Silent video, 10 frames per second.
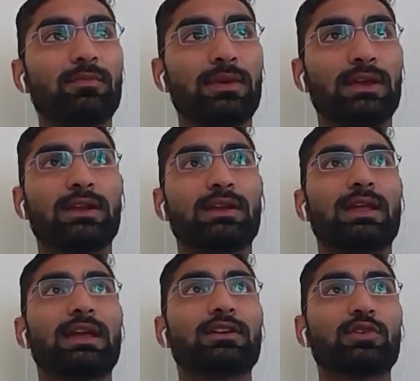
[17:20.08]
made
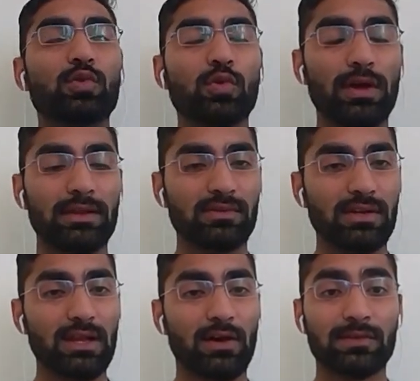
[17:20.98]
like two and
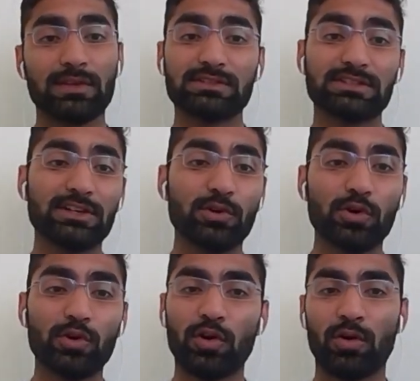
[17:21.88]
three houses. She
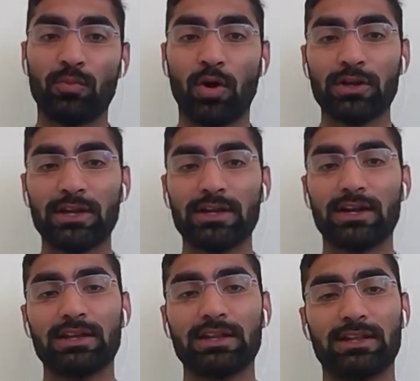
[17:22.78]
don't know about it
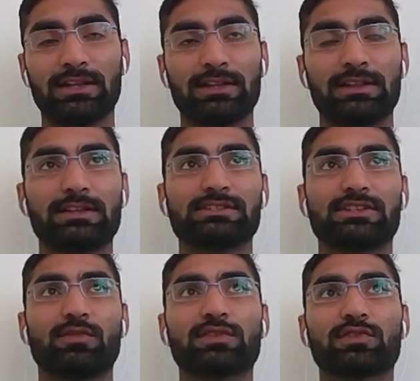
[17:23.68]
until and unless she
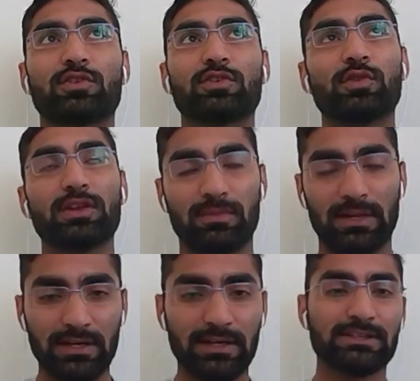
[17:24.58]
was not doing
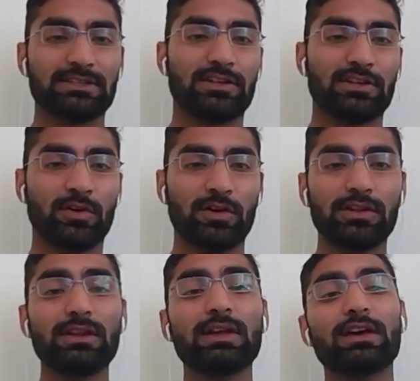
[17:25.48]
meditation and all.
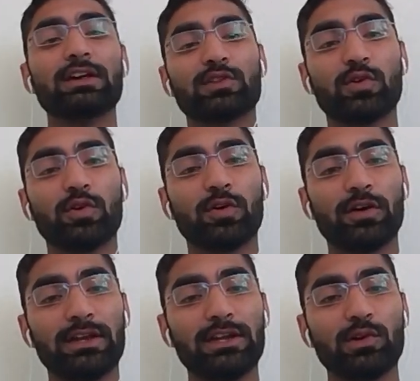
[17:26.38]
So
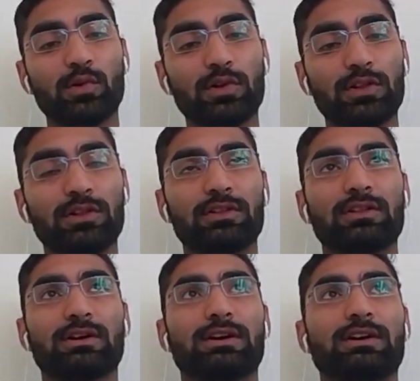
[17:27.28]
it
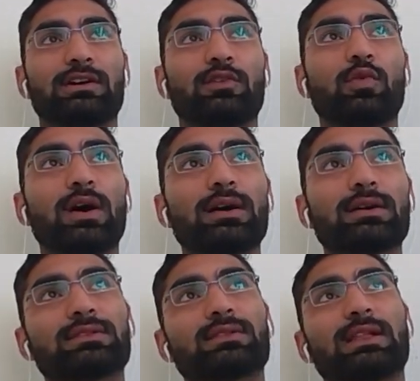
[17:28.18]
all
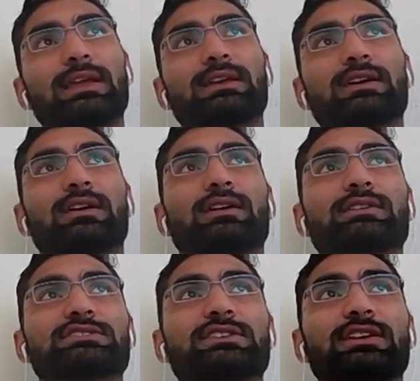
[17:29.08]
works like
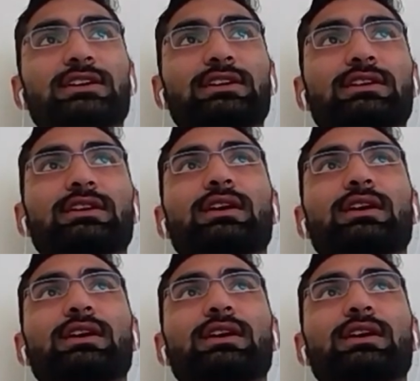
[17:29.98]
she